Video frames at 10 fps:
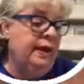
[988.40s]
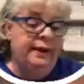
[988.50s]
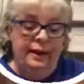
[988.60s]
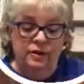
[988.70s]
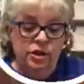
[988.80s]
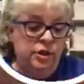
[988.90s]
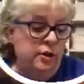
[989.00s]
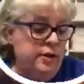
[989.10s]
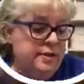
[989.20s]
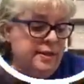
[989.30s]
Now, I'll show
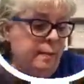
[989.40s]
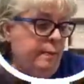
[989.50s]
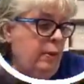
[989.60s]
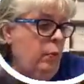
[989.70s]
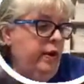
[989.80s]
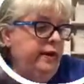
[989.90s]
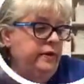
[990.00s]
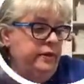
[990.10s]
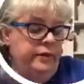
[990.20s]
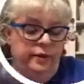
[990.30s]
you something I wanted
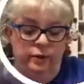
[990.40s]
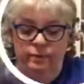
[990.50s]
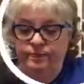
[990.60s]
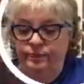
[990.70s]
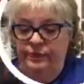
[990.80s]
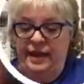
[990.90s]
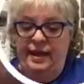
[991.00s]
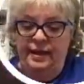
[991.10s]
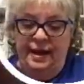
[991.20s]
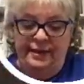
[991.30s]
to do,
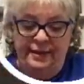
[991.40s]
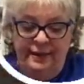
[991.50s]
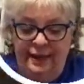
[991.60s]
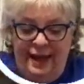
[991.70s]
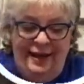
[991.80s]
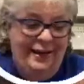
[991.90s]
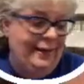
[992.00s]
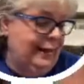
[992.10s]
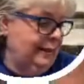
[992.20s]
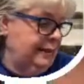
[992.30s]
and I
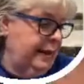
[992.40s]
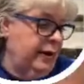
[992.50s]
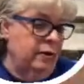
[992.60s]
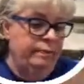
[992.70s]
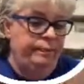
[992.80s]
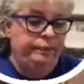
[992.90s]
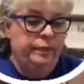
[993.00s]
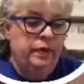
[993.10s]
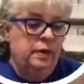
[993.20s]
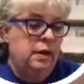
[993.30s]
didn't get there.
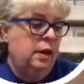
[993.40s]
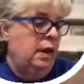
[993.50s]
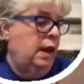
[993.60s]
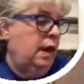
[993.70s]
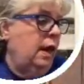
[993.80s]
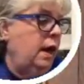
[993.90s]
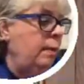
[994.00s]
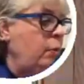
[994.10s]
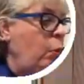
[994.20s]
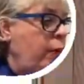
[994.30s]

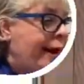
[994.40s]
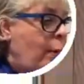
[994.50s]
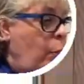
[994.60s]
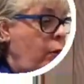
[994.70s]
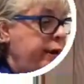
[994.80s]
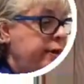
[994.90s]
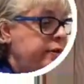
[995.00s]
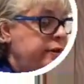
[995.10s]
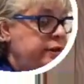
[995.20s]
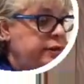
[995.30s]
What I wanted
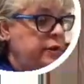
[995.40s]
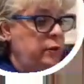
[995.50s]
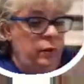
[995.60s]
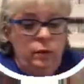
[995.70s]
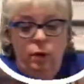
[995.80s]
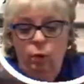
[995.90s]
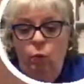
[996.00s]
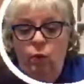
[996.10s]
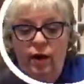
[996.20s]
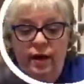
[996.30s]
to do
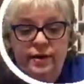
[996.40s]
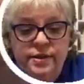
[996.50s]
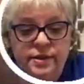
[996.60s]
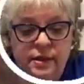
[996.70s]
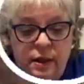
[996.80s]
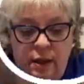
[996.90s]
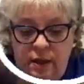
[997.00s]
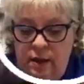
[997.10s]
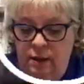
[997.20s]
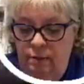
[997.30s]
was
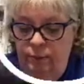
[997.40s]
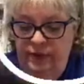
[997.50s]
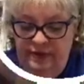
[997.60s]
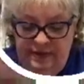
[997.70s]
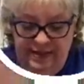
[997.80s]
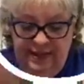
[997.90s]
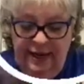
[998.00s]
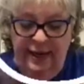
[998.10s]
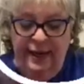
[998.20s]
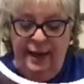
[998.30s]
put this
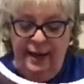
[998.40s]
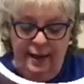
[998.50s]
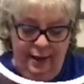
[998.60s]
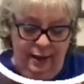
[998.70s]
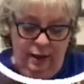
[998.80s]
kitty cat